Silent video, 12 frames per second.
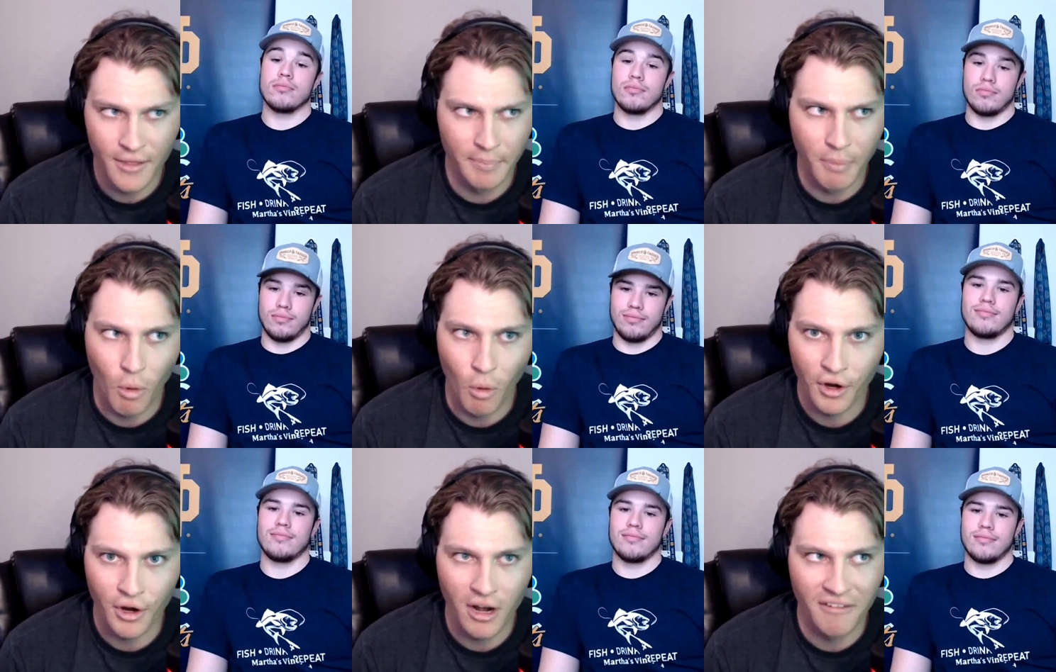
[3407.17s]
Speaker 1: on the
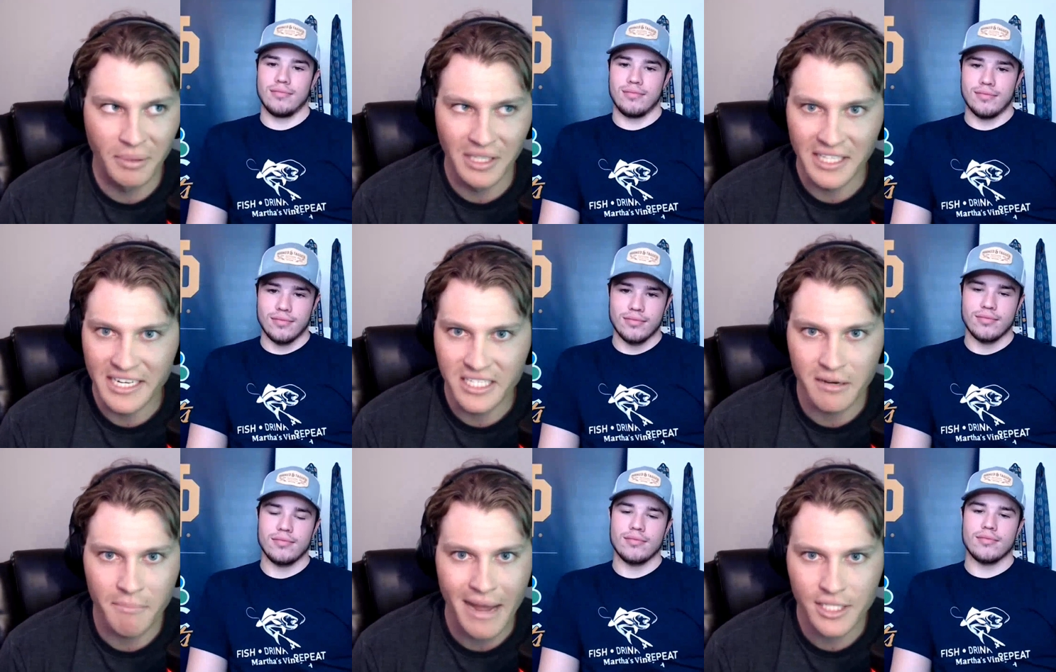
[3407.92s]
border of Belize
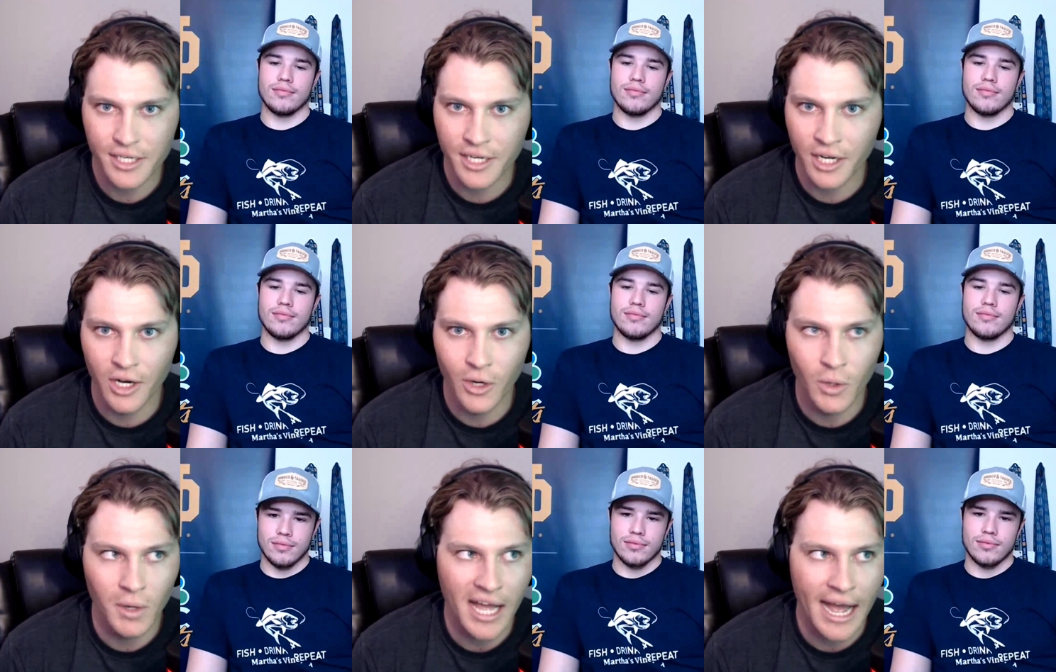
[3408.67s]
and
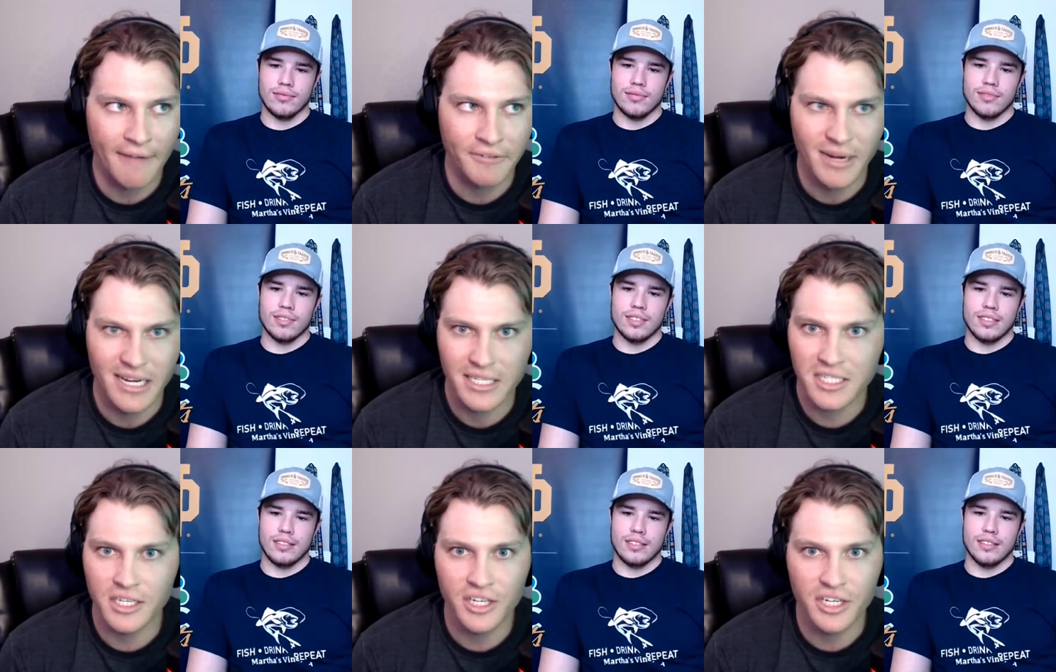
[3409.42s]
Mexico after my
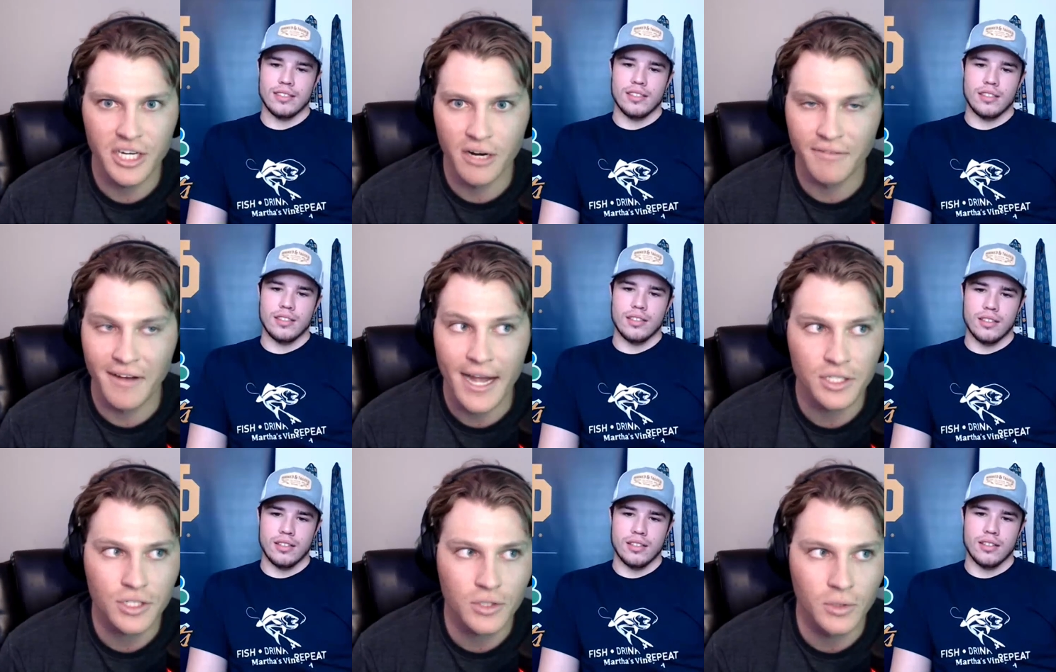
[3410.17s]
senior year of
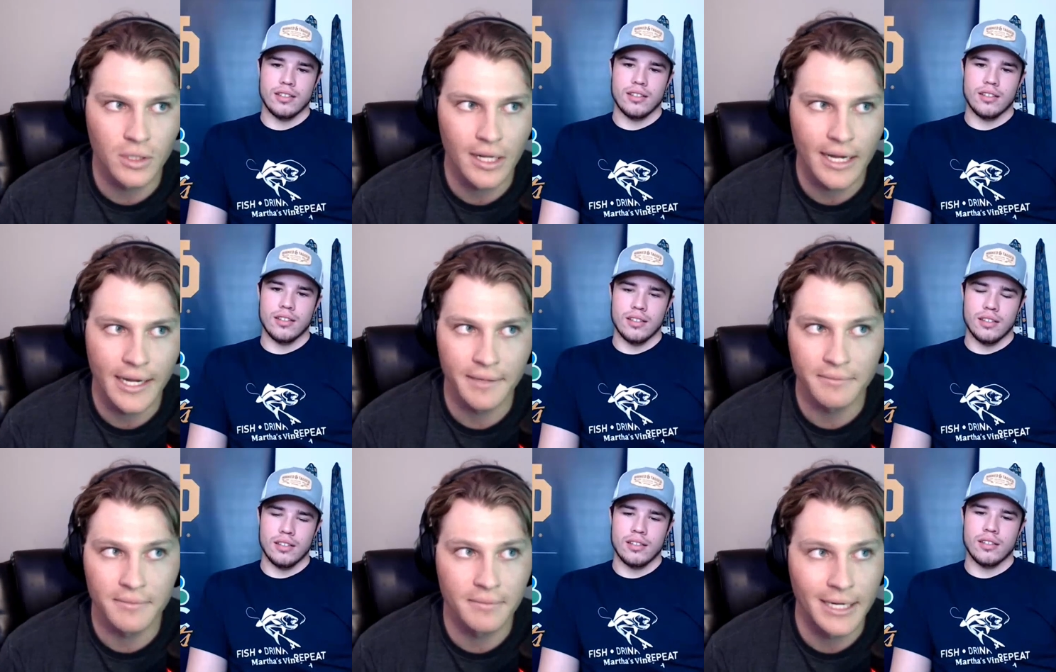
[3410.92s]
high school. I
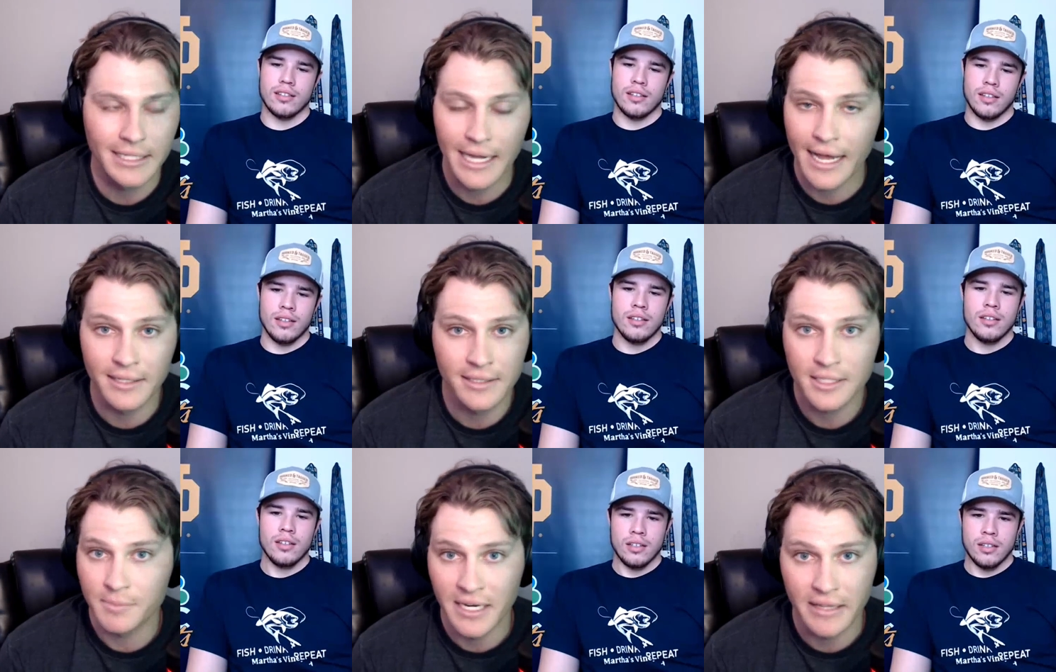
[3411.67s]
my
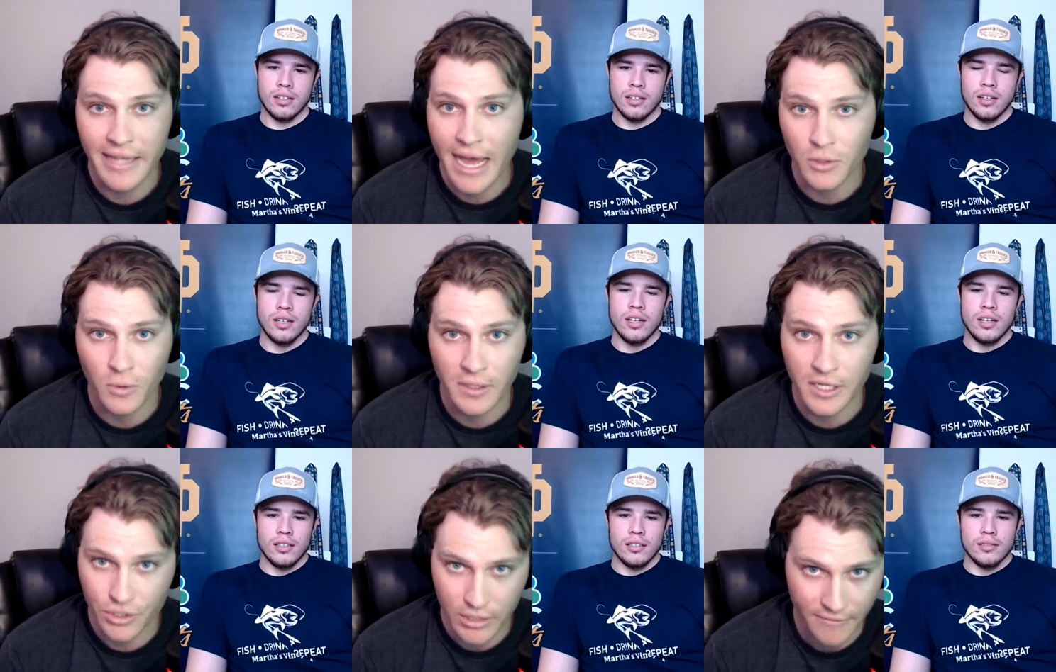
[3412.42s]
dad's been in the outdoor
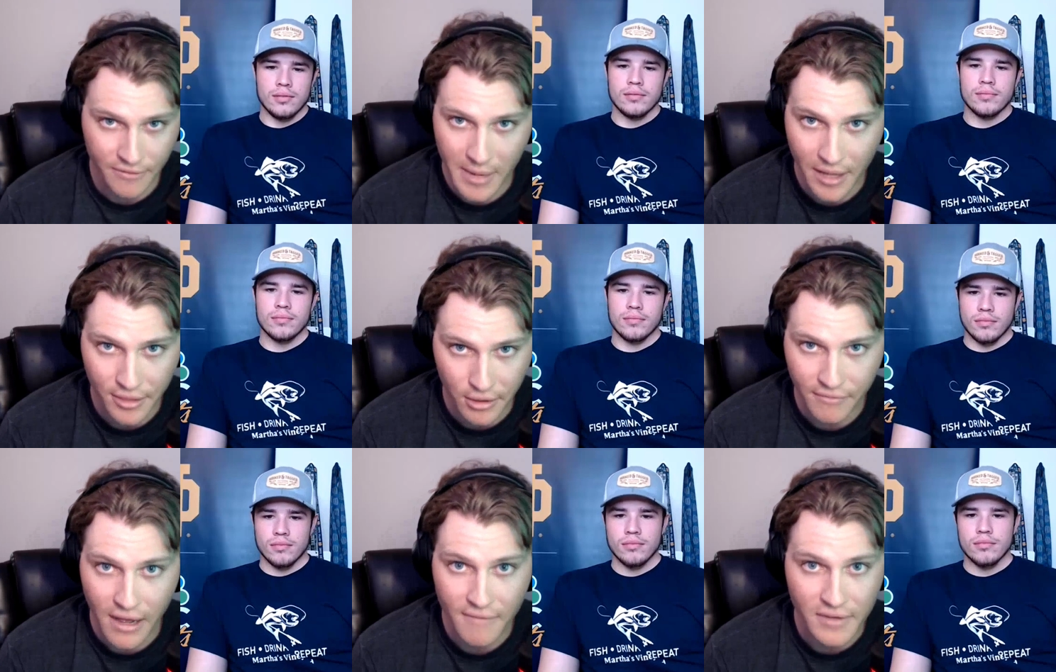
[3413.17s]
industry for about
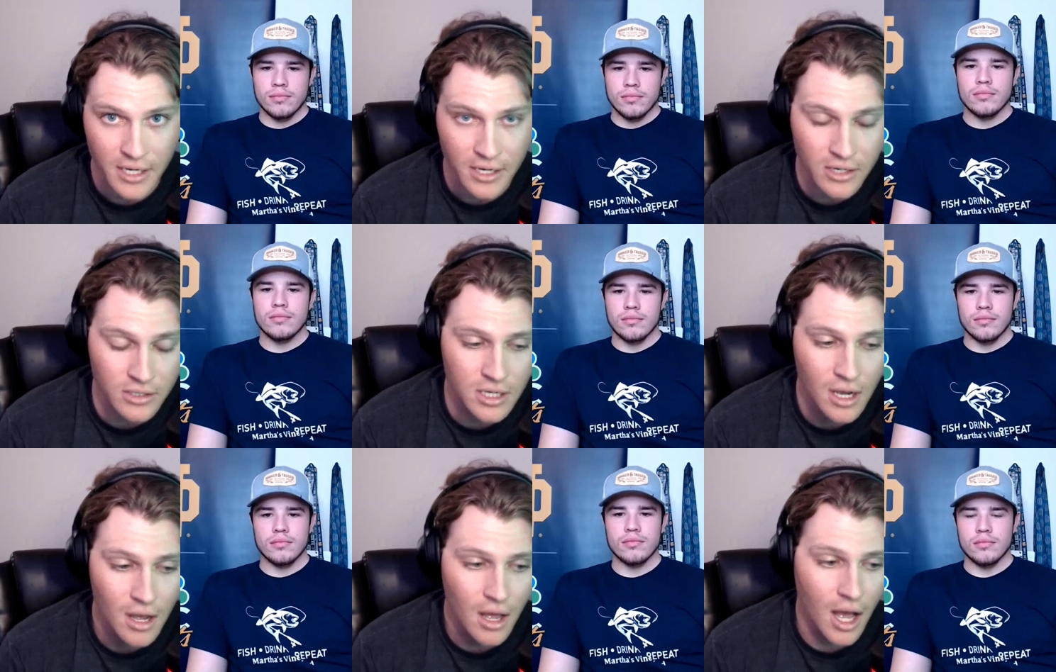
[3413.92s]
35 years.
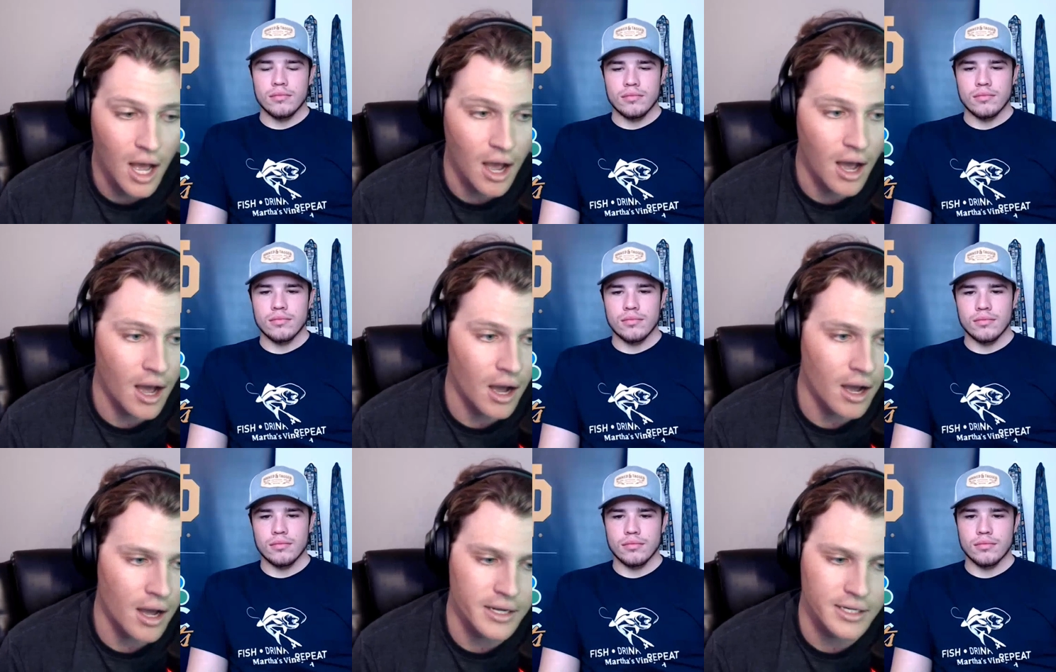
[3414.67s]

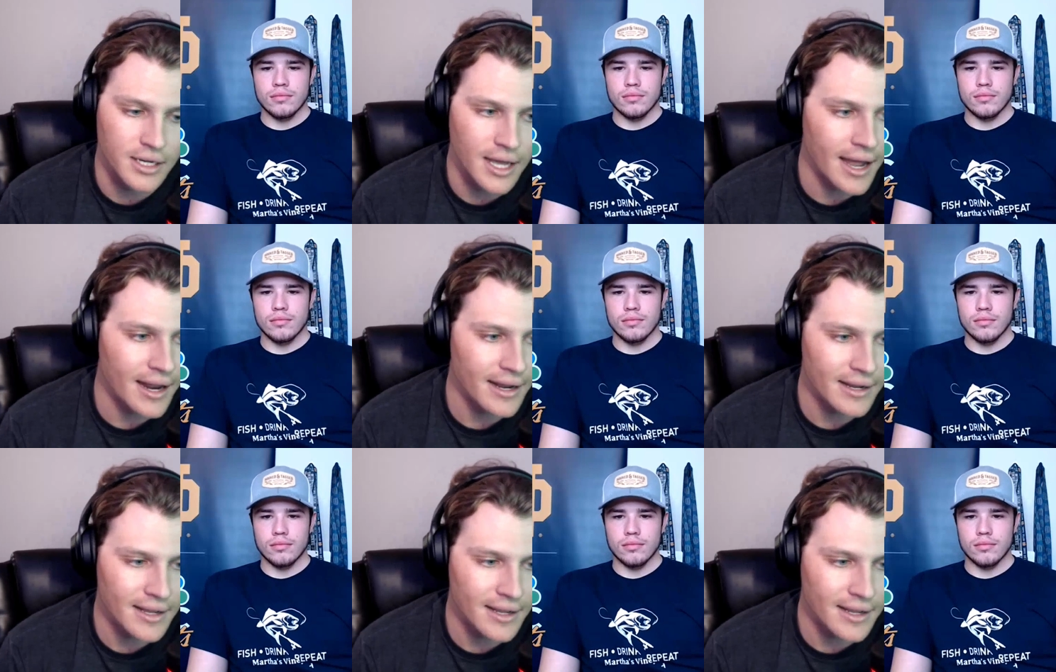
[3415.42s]
Uh, yeah,